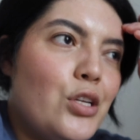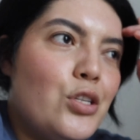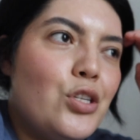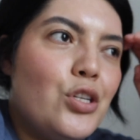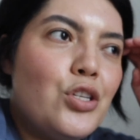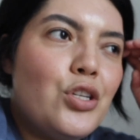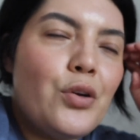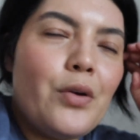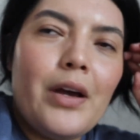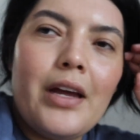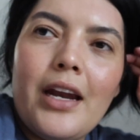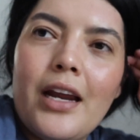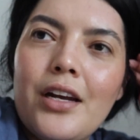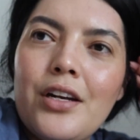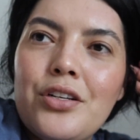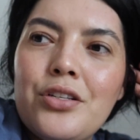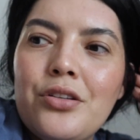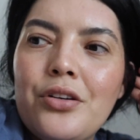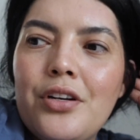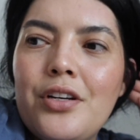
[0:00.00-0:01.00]
to do it at
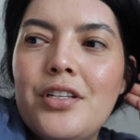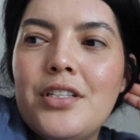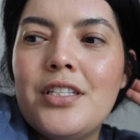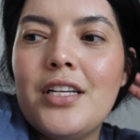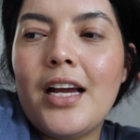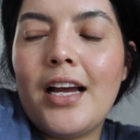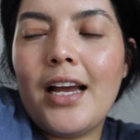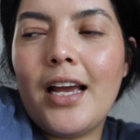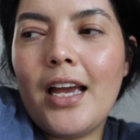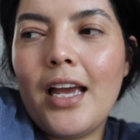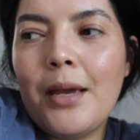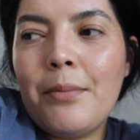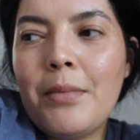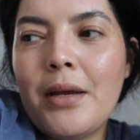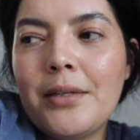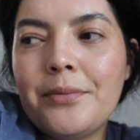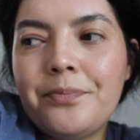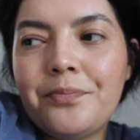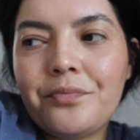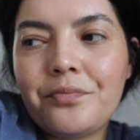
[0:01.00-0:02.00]
a certain time
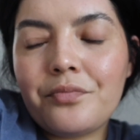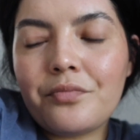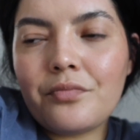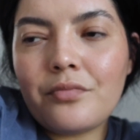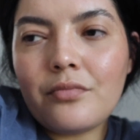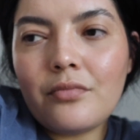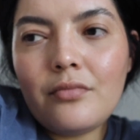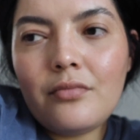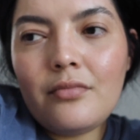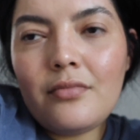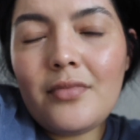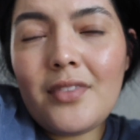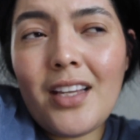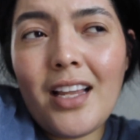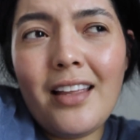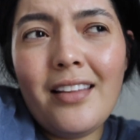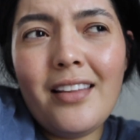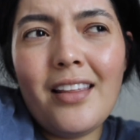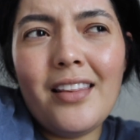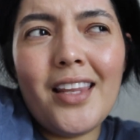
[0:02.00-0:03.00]

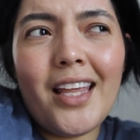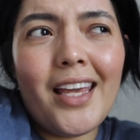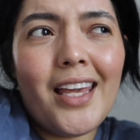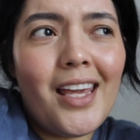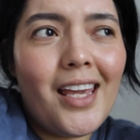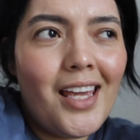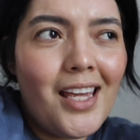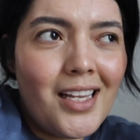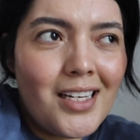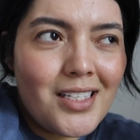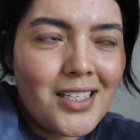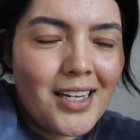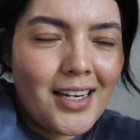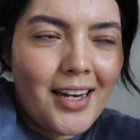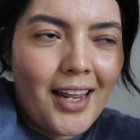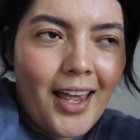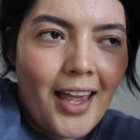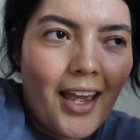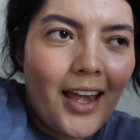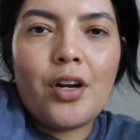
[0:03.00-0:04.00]
and then the heat
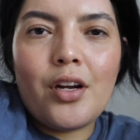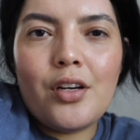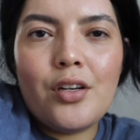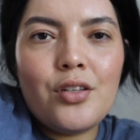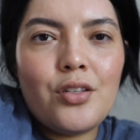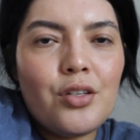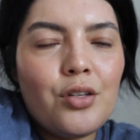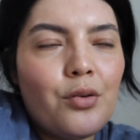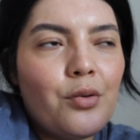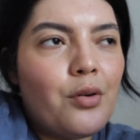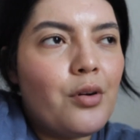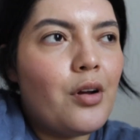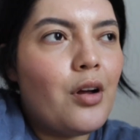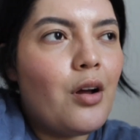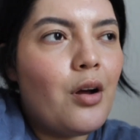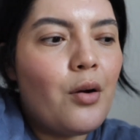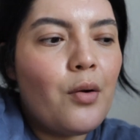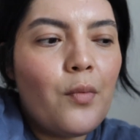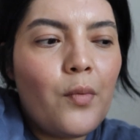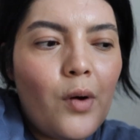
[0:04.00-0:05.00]
today trying to do
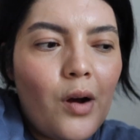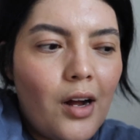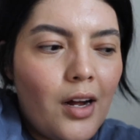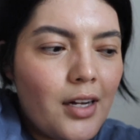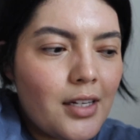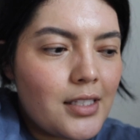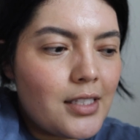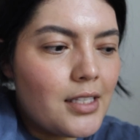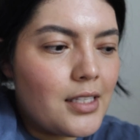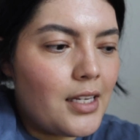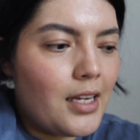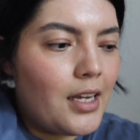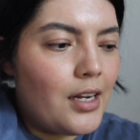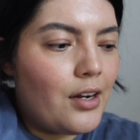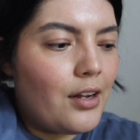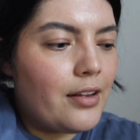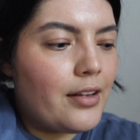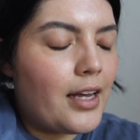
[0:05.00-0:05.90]
walks and all